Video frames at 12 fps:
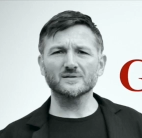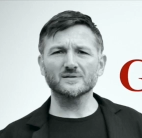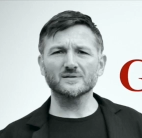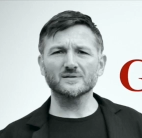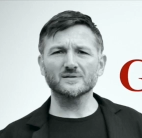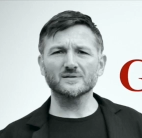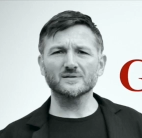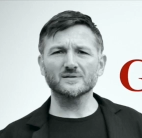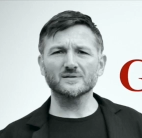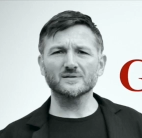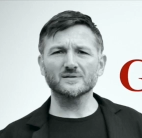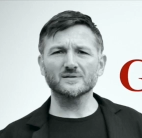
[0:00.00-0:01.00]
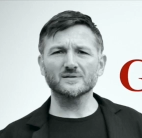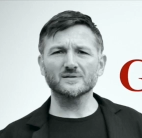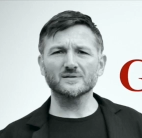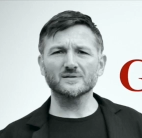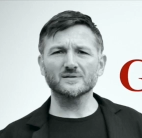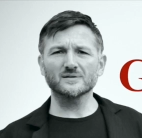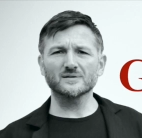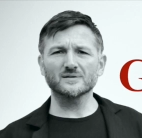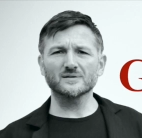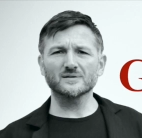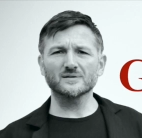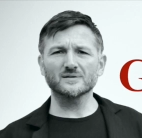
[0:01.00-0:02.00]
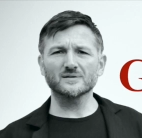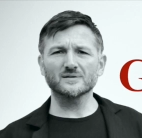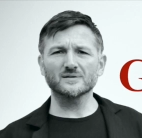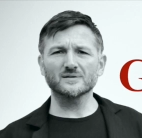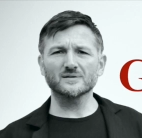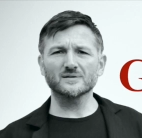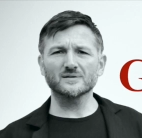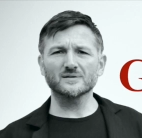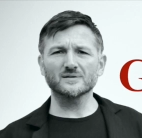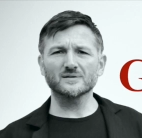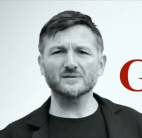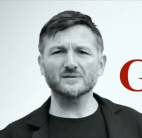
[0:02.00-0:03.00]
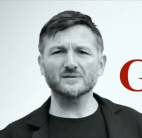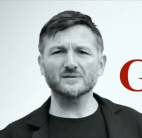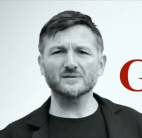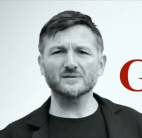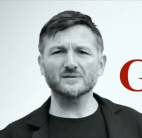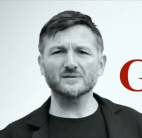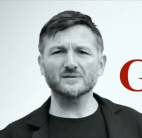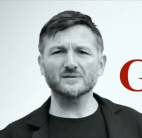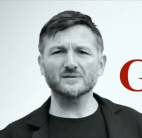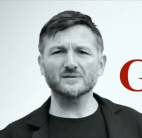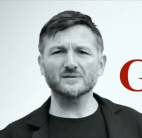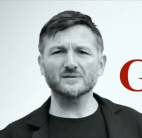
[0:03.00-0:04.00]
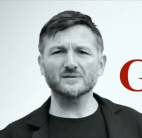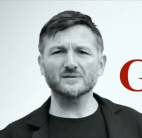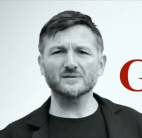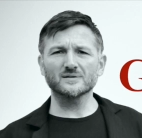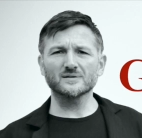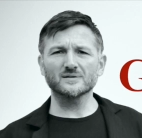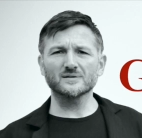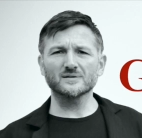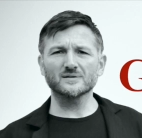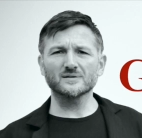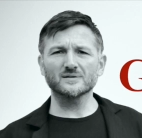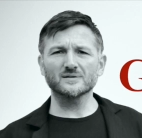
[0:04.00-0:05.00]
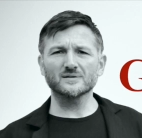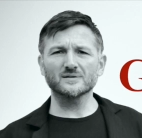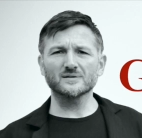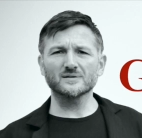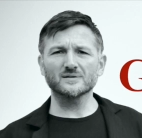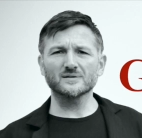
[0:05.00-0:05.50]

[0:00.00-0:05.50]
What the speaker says: (no lip movement)